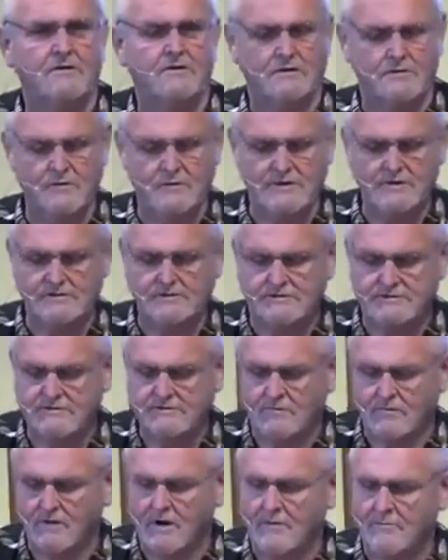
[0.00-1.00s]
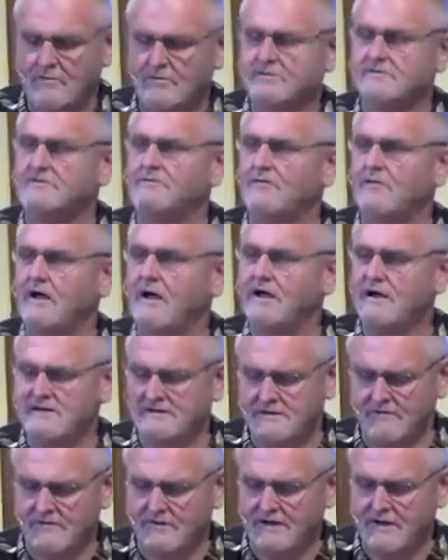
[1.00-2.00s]
eats Whoppers and fries
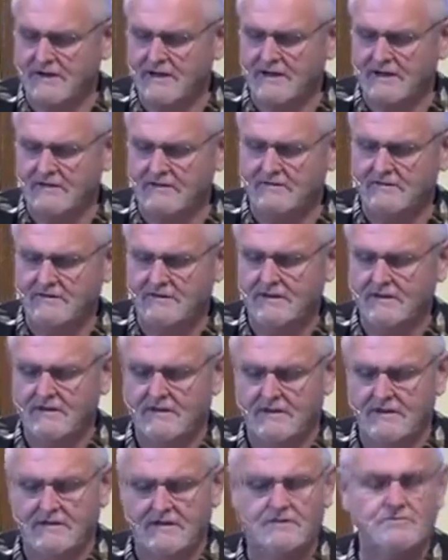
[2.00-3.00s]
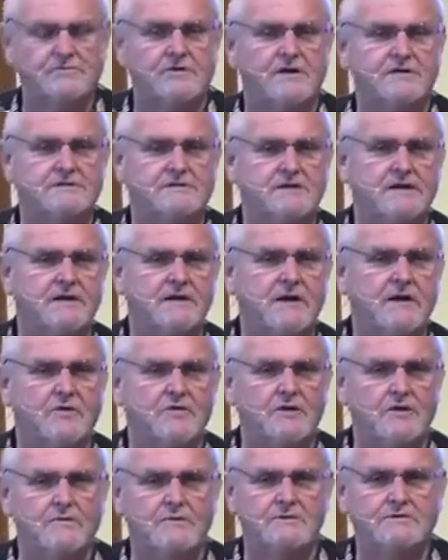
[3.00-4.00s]
every day and then tries to get
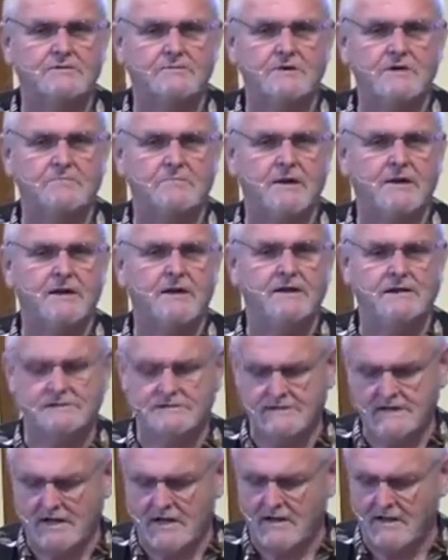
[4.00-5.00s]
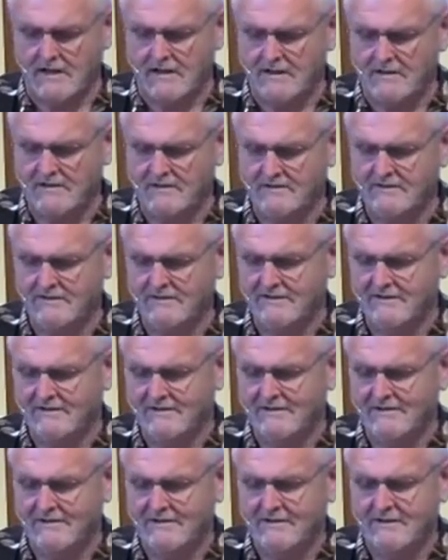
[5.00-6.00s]
healthy once a week by eating a salad,
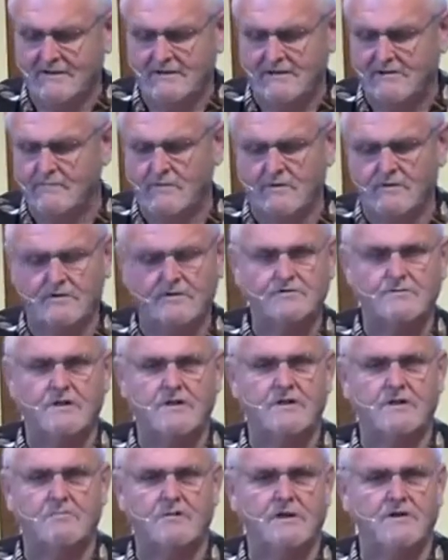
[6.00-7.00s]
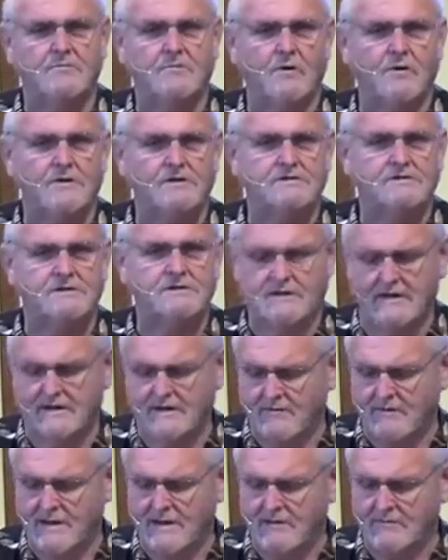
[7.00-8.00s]
and then wonders why their blood work is still out of
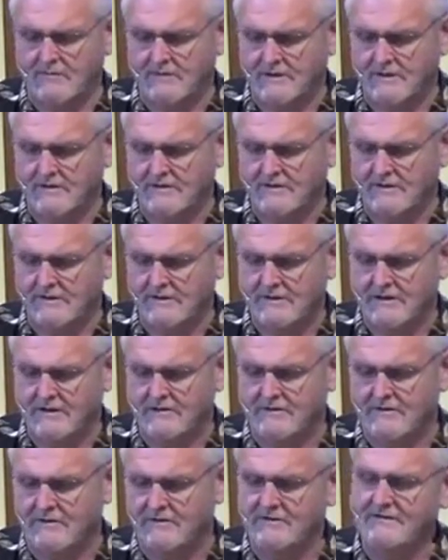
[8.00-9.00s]
whack when they go to the doctor.